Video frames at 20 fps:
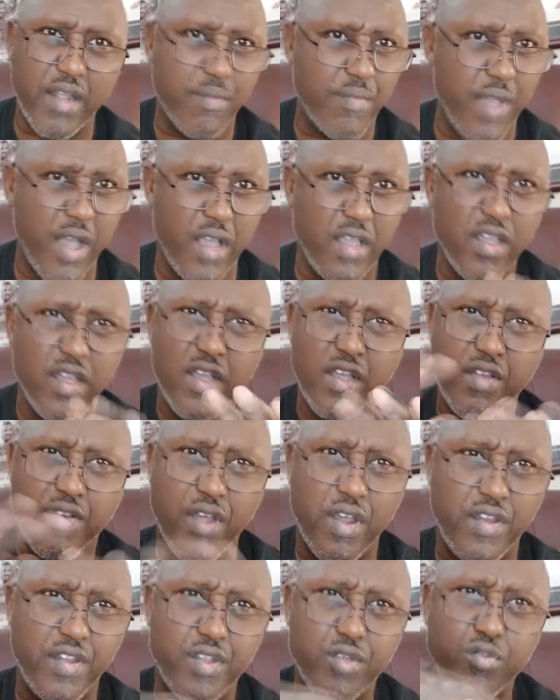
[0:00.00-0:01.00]
I'm not
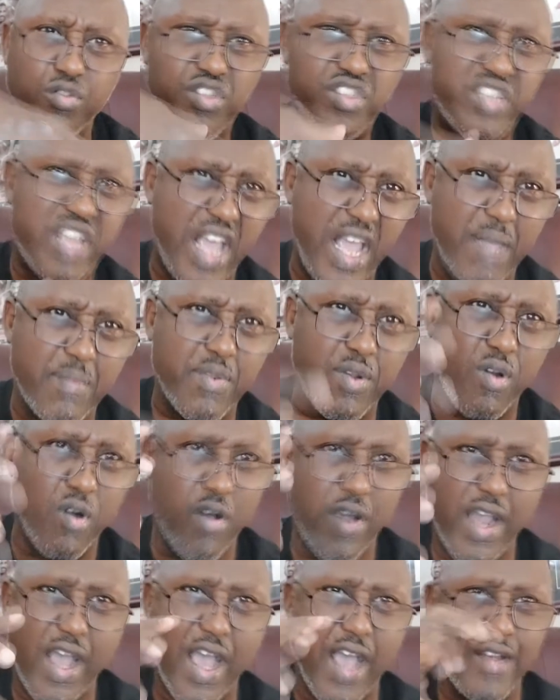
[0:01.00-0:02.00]
gonna use tape and
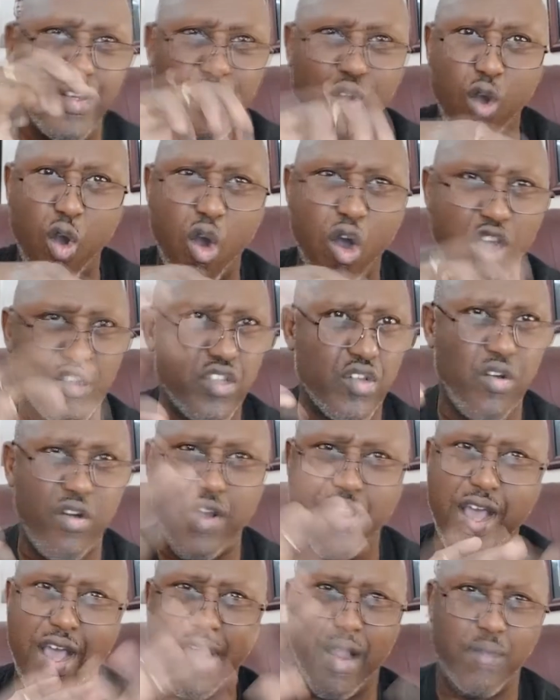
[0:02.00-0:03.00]
all that, and gauze and all
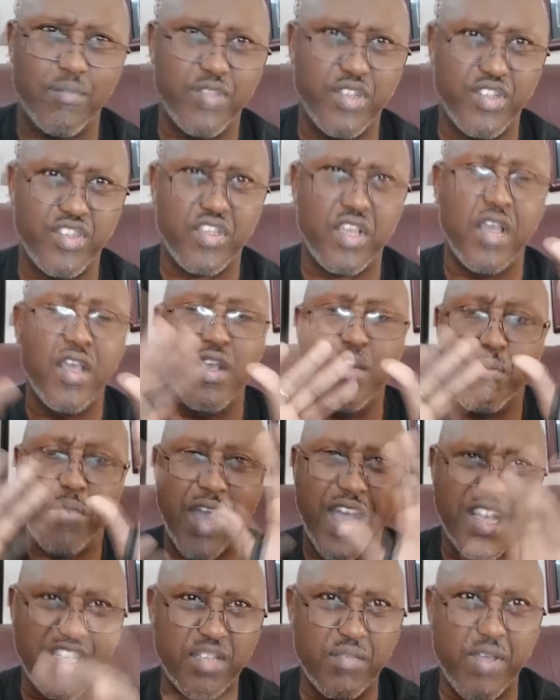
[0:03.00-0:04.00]
that. I'm just
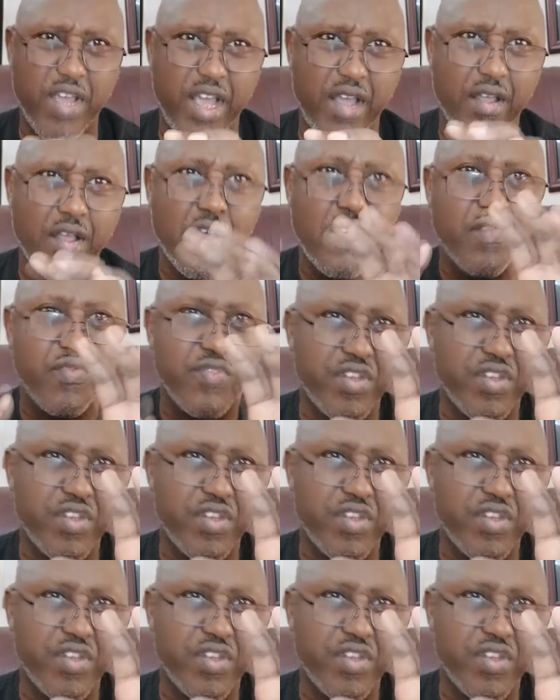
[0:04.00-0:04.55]
buy some hand.